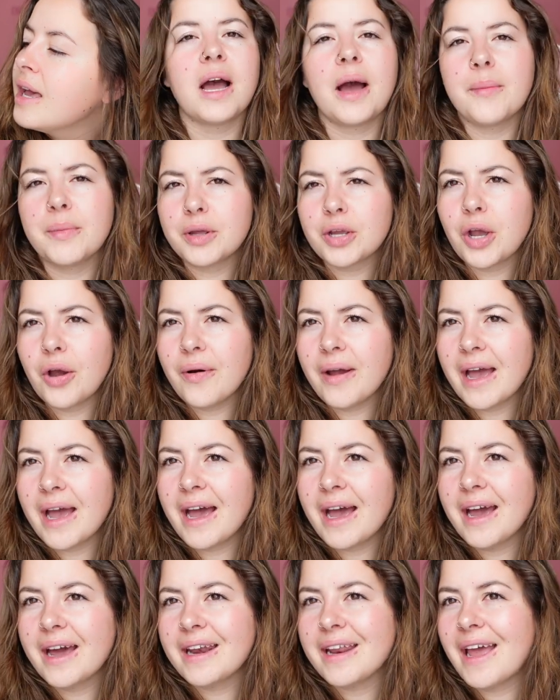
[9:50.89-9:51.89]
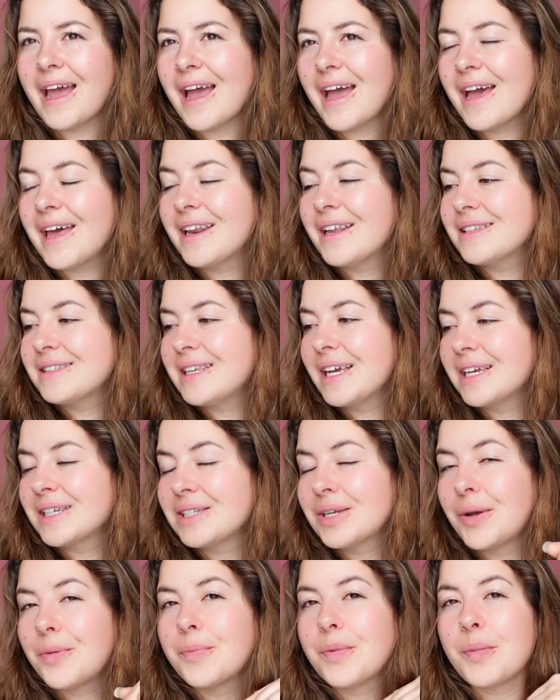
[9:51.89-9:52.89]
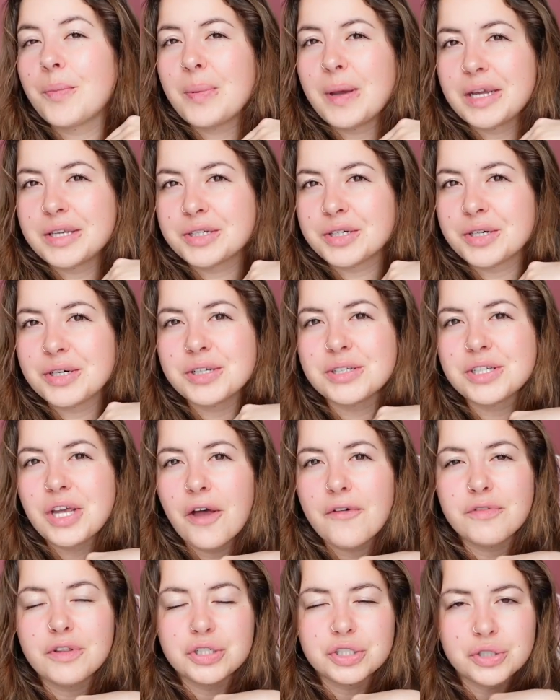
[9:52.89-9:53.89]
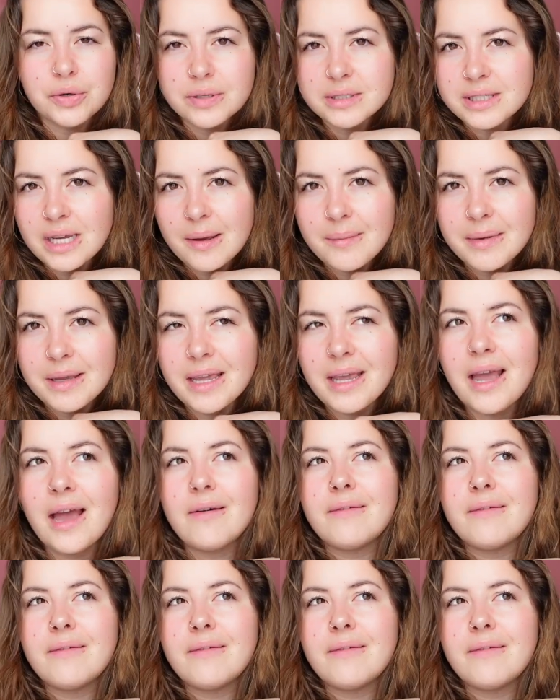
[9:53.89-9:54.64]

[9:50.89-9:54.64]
I'm gonna go ahead and take some pictures of the shorts on me.